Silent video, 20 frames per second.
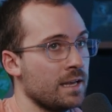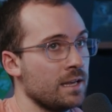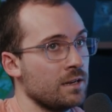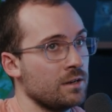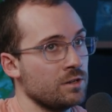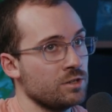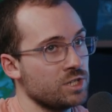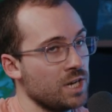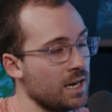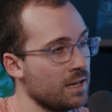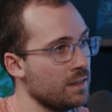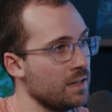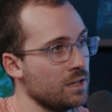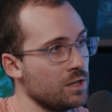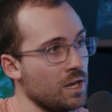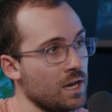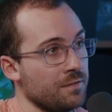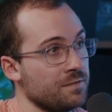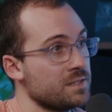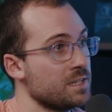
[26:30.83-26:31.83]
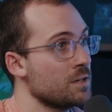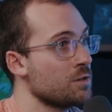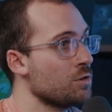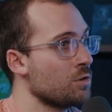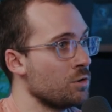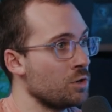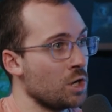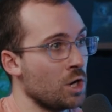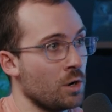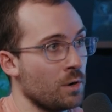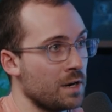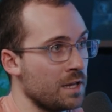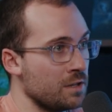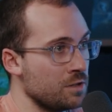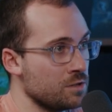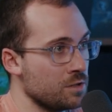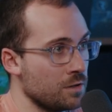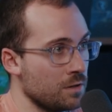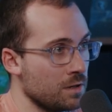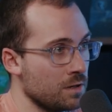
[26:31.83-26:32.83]
can you check that you have signal going
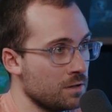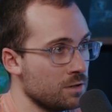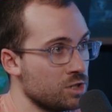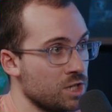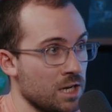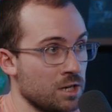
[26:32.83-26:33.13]
into it?